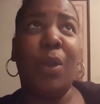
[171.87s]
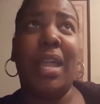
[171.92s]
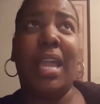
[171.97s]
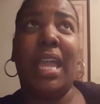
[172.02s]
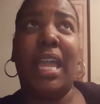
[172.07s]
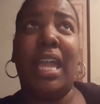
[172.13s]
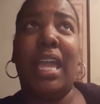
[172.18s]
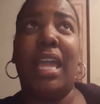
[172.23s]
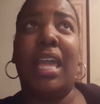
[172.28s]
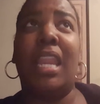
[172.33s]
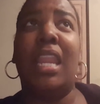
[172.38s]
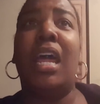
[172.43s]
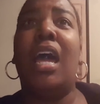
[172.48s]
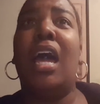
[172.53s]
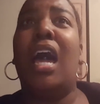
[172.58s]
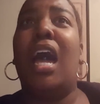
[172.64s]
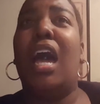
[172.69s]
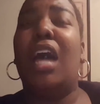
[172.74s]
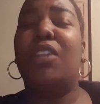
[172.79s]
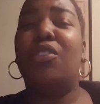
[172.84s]
And
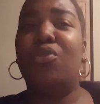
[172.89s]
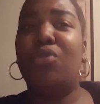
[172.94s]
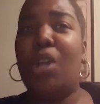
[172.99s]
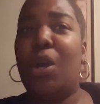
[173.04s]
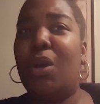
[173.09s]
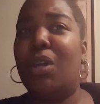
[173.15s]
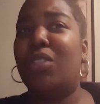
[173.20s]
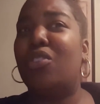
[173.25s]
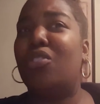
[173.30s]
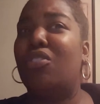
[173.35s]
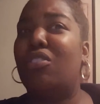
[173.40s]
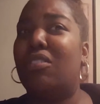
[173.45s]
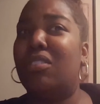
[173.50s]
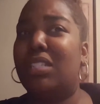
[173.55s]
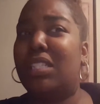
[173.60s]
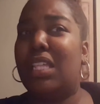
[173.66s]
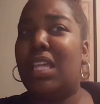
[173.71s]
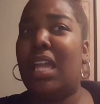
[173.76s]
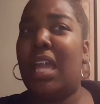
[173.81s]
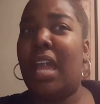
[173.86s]
I do know other
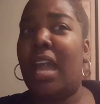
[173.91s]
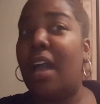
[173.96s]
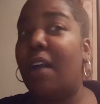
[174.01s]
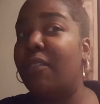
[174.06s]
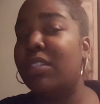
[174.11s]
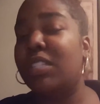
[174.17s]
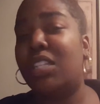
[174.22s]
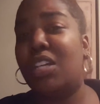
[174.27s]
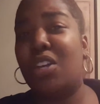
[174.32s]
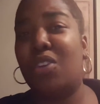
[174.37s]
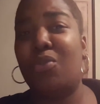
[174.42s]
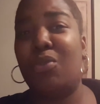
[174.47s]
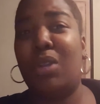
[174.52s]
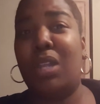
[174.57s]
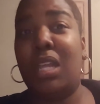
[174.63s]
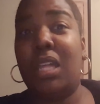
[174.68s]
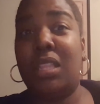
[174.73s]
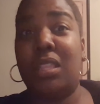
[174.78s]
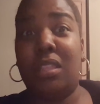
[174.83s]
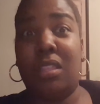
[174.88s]
girls that have a tongue
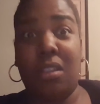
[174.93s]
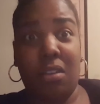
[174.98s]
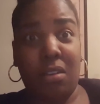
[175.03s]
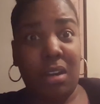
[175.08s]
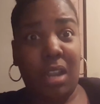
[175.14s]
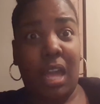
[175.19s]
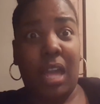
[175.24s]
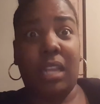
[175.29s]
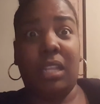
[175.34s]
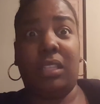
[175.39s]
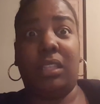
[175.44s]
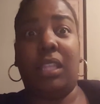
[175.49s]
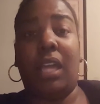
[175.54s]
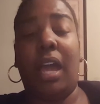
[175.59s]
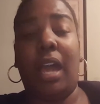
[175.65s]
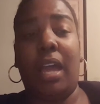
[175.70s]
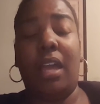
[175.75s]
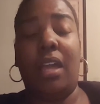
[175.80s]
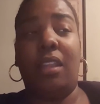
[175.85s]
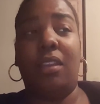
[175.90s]
ring and they're not a
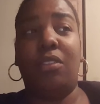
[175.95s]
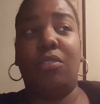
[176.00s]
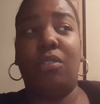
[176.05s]
thought.